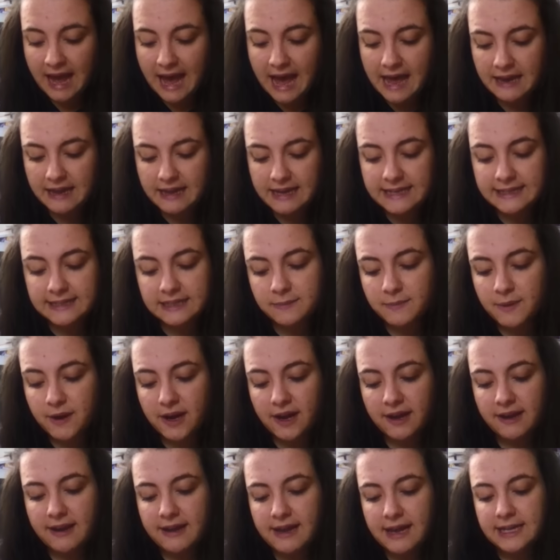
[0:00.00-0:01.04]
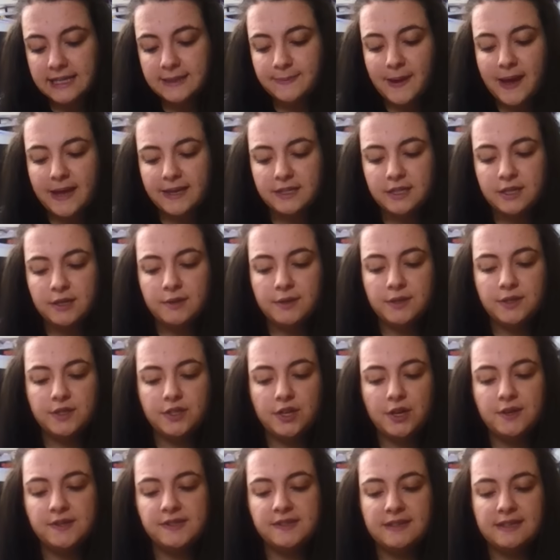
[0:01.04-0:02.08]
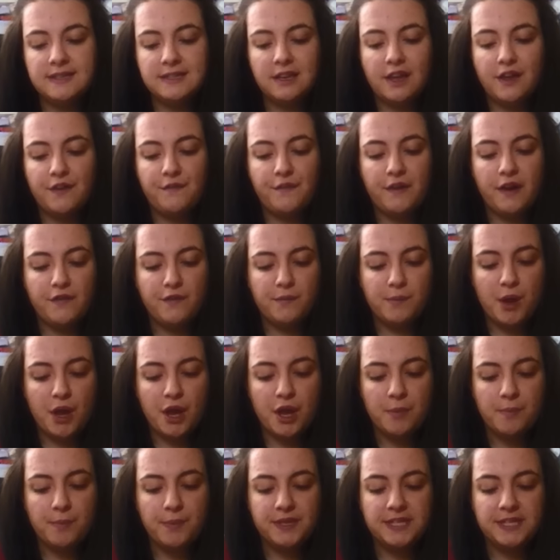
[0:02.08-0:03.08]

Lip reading: Anna is an American expat who has chosen this life far from home,